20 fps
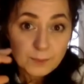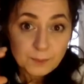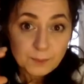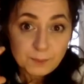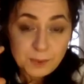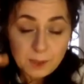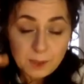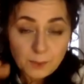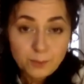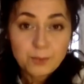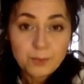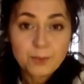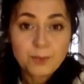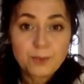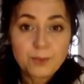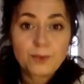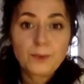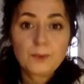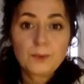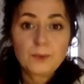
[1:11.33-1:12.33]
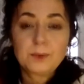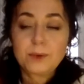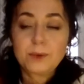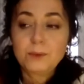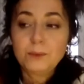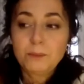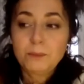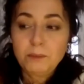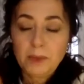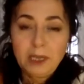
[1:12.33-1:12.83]
People
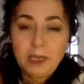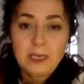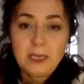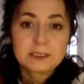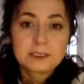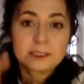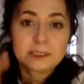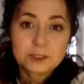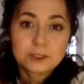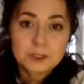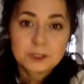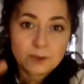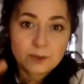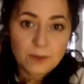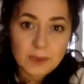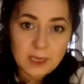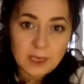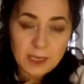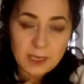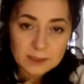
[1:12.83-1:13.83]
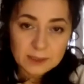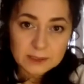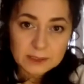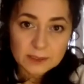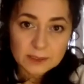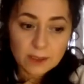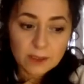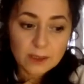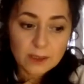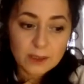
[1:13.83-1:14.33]
mix two things,
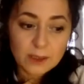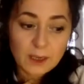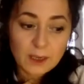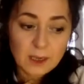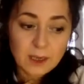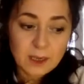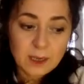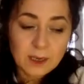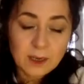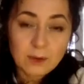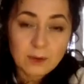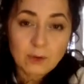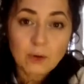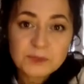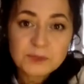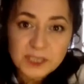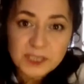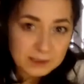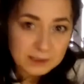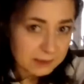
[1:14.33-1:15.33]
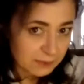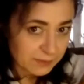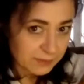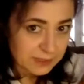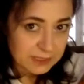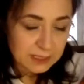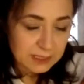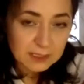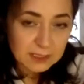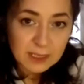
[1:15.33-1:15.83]

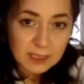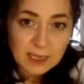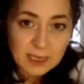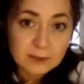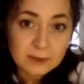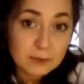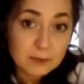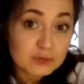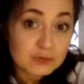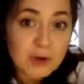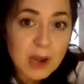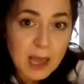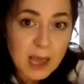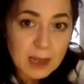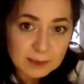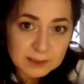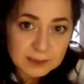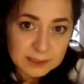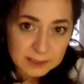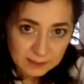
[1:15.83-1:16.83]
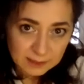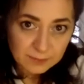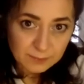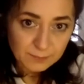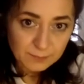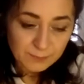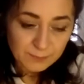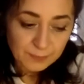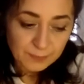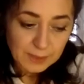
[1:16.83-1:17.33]
objectivity and neutrality.
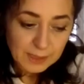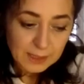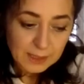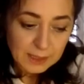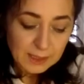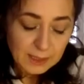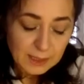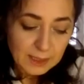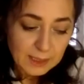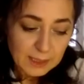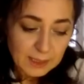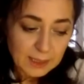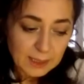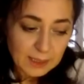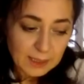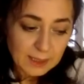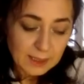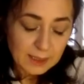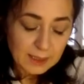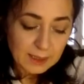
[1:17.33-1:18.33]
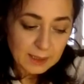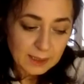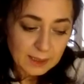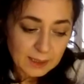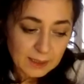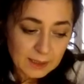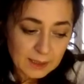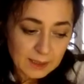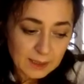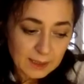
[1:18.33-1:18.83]

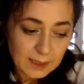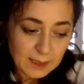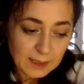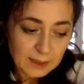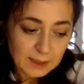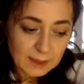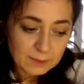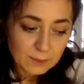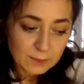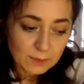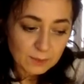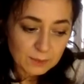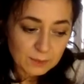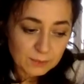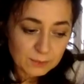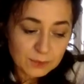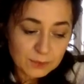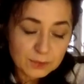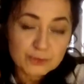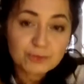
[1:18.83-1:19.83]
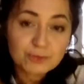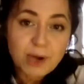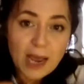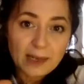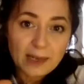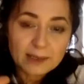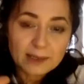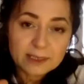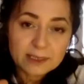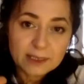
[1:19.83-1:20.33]
And
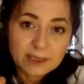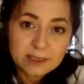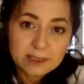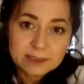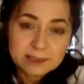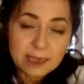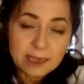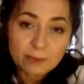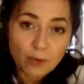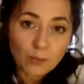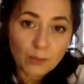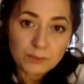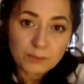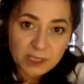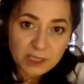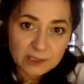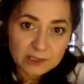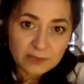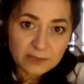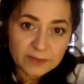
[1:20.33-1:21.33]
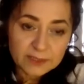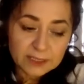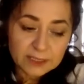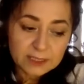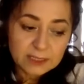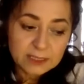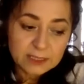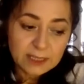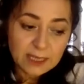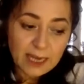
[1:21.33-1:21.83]
neutrality is not
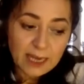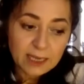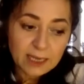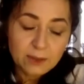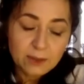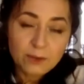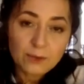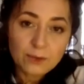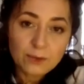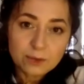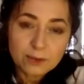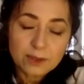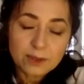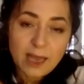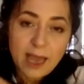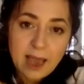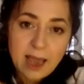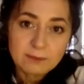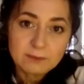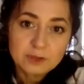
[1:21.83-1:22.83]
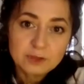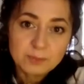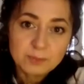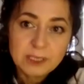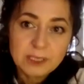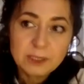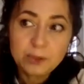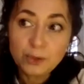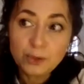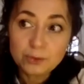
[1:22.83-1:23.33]
objectivity, and you don't have to be
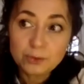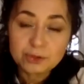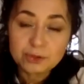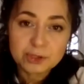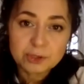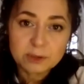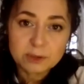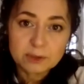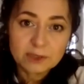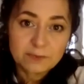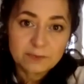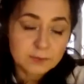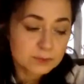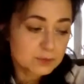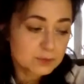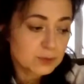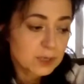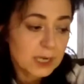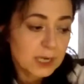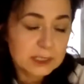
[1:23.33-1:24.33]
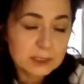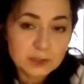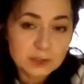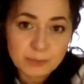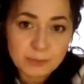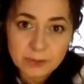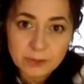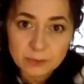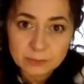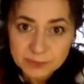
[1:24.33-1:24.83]
neutral if you're trying to
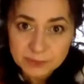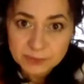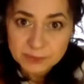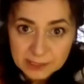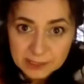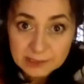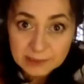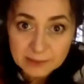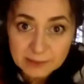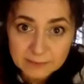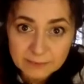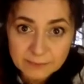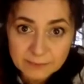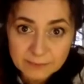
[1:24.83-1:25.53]
be objective.